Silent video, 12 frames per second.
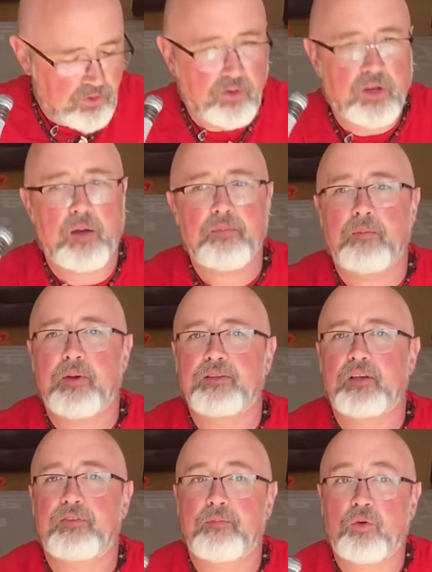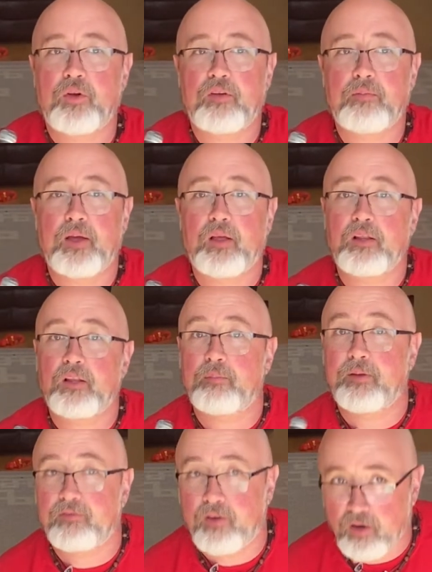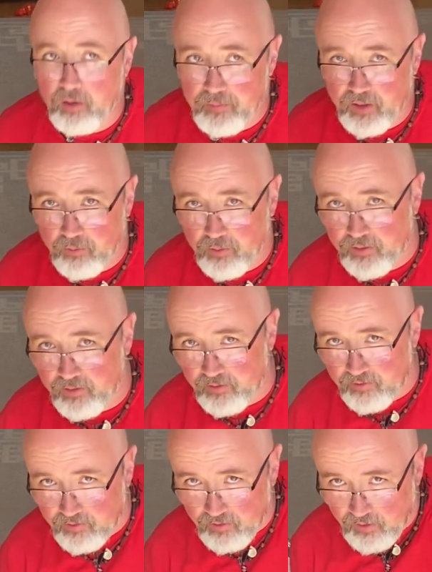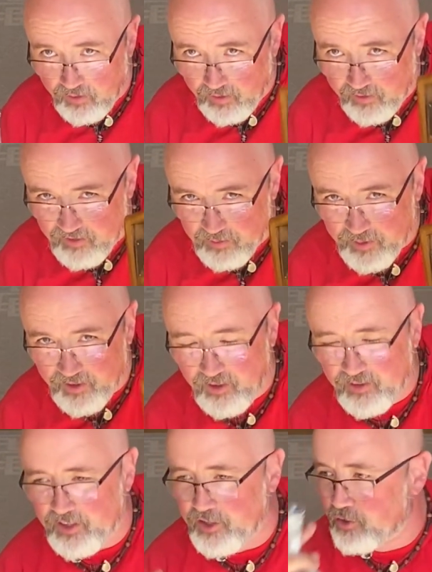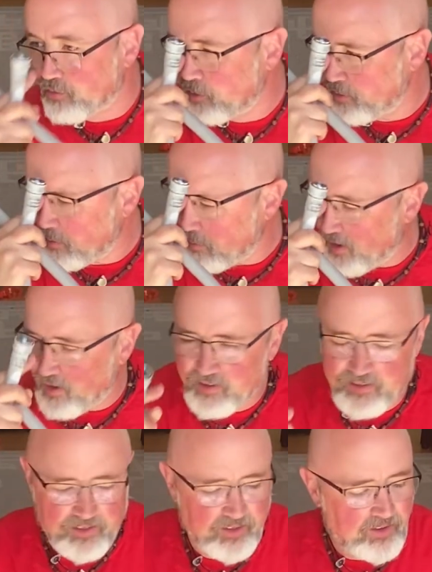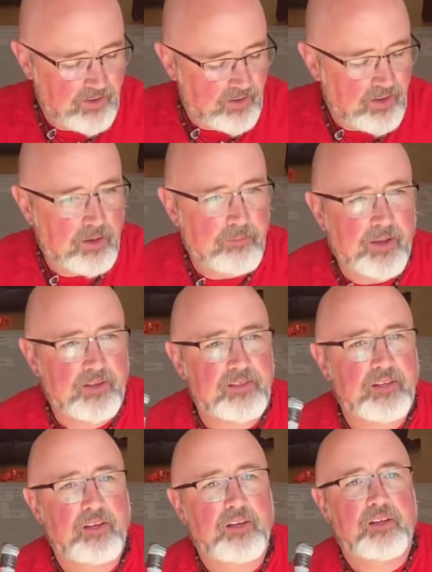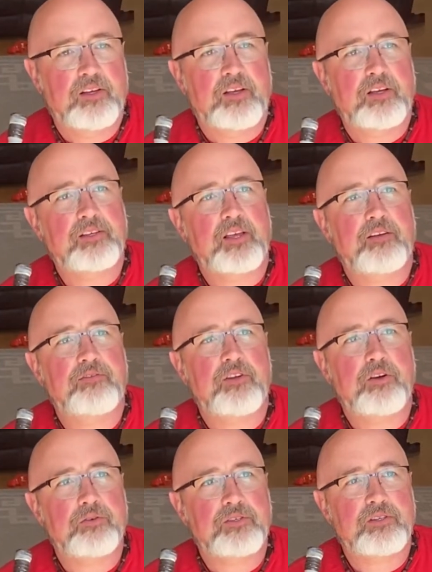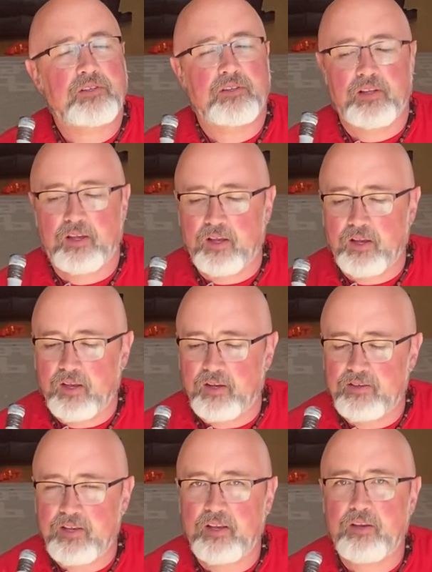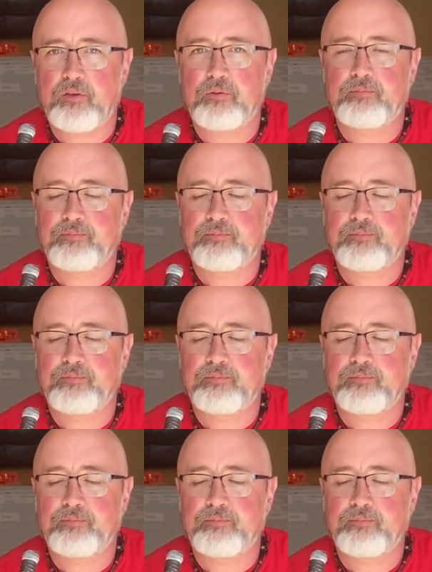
to accompany myself. I'm going to make a little bit of harmony with this instrument called a shruti box. It makes a set of notes that can continue.